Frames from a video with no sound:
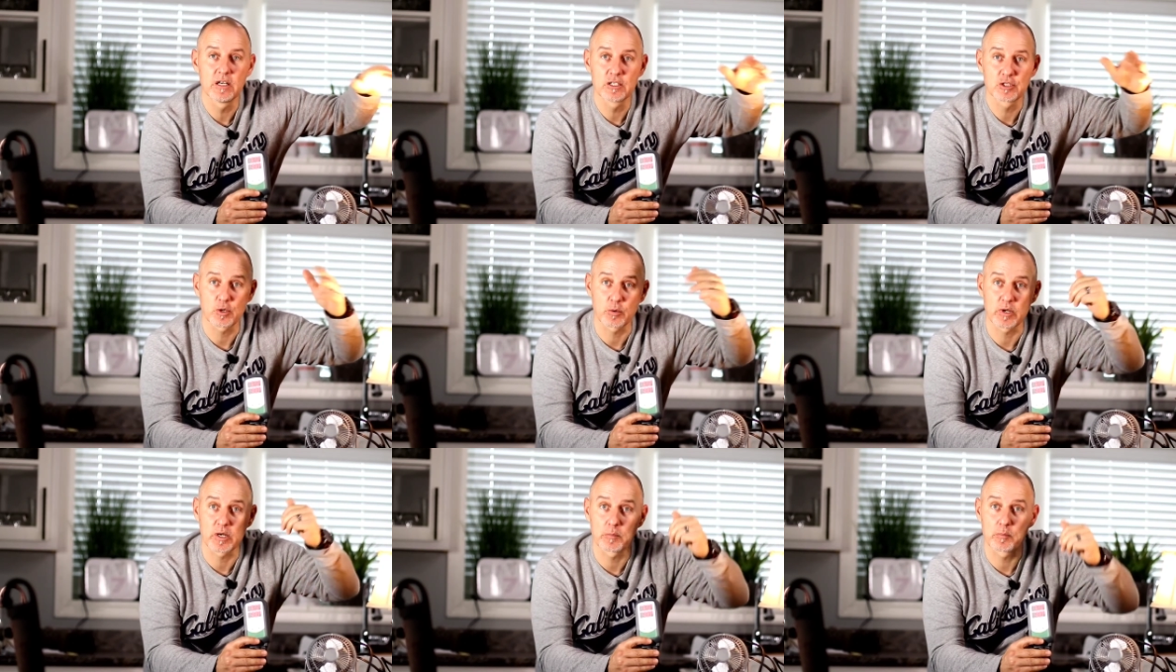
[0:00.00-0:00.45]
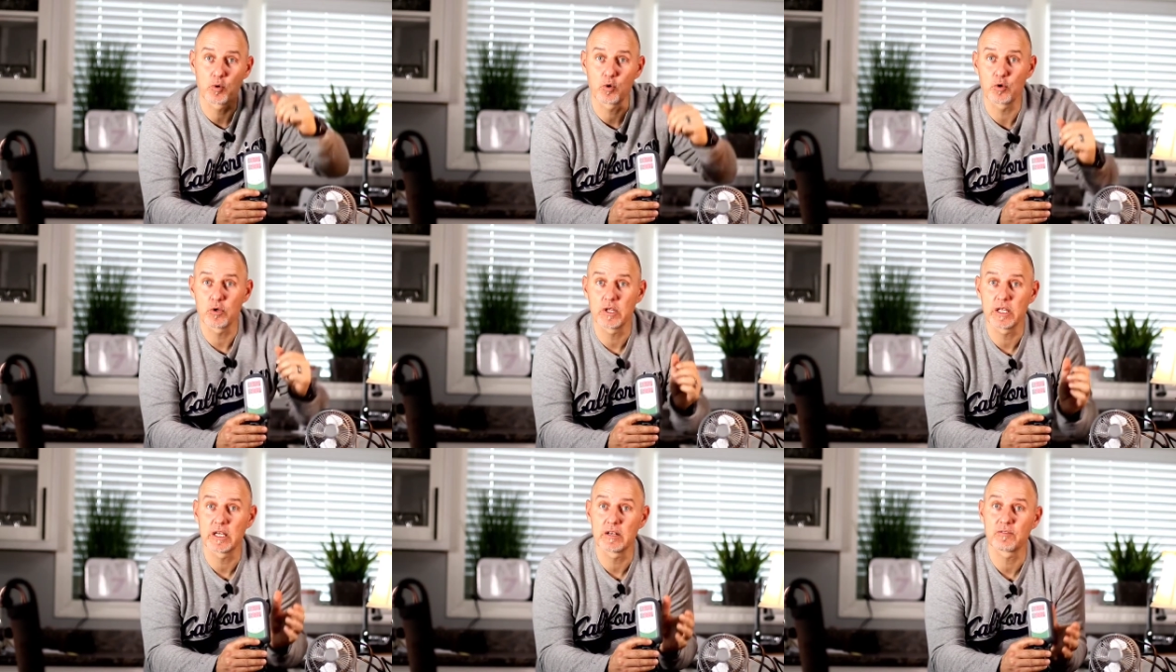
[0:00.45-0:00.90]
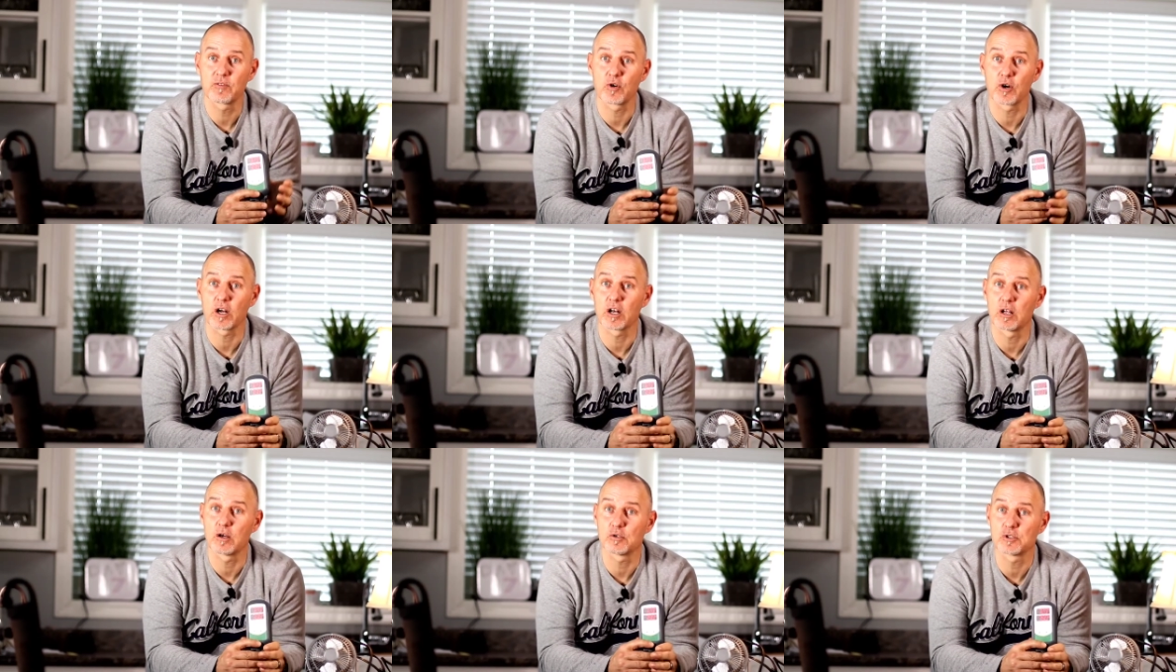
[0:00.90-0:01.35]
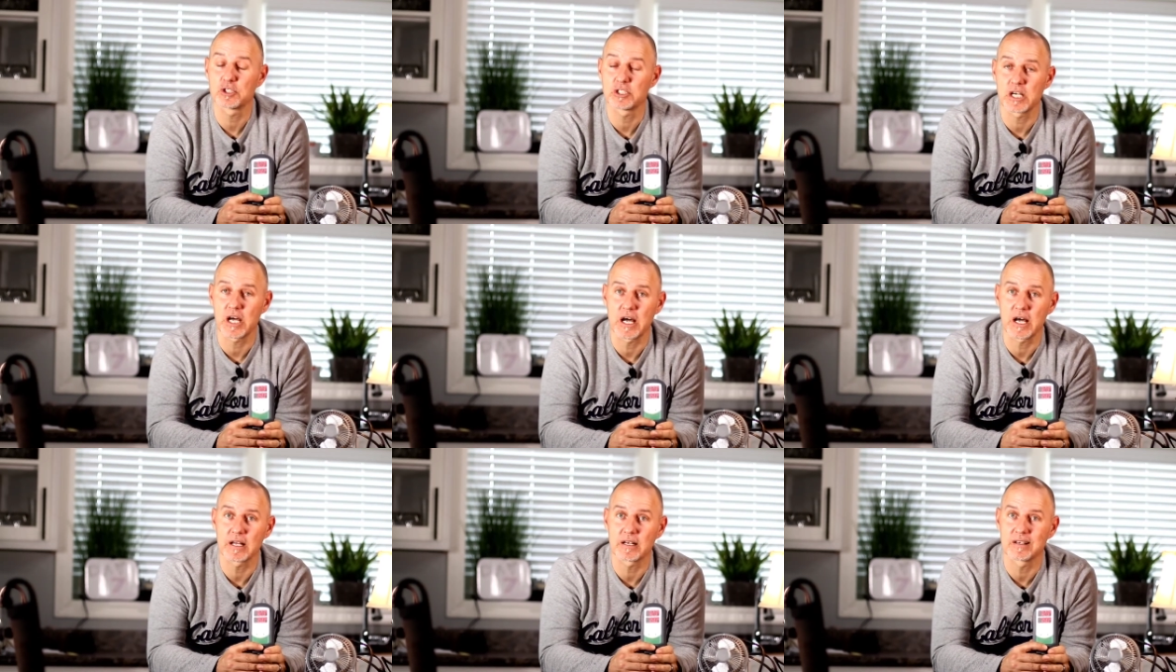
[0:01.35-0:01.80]
So we're gonna pull you in for a close
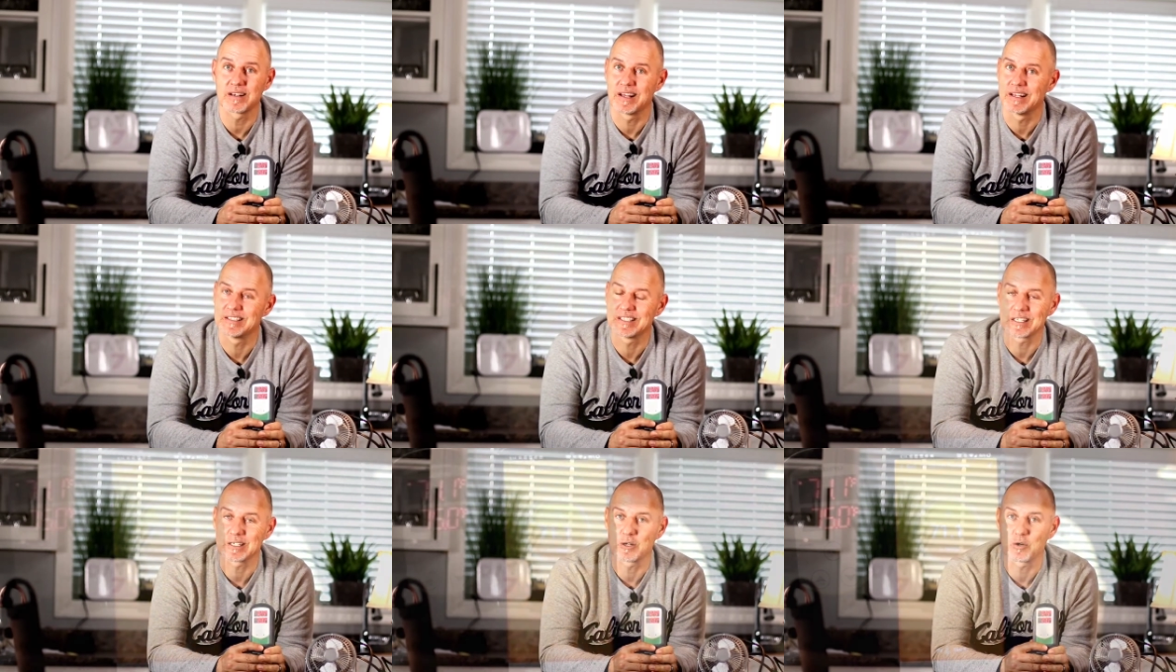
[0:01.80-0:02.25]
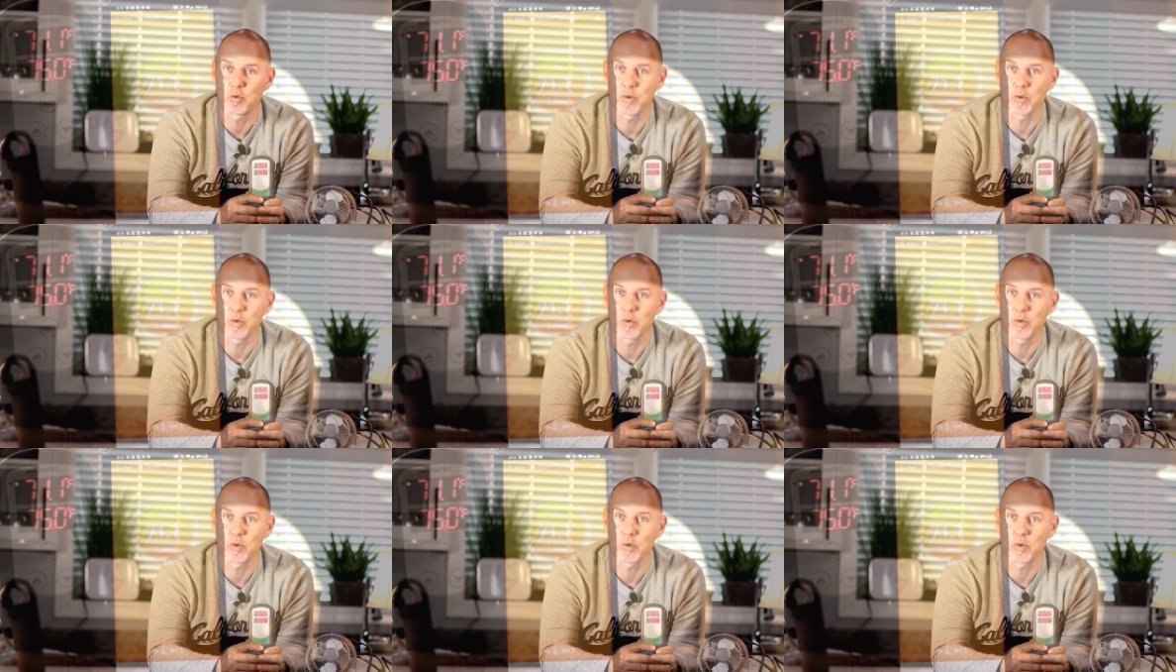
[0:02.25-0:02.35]
shot and take a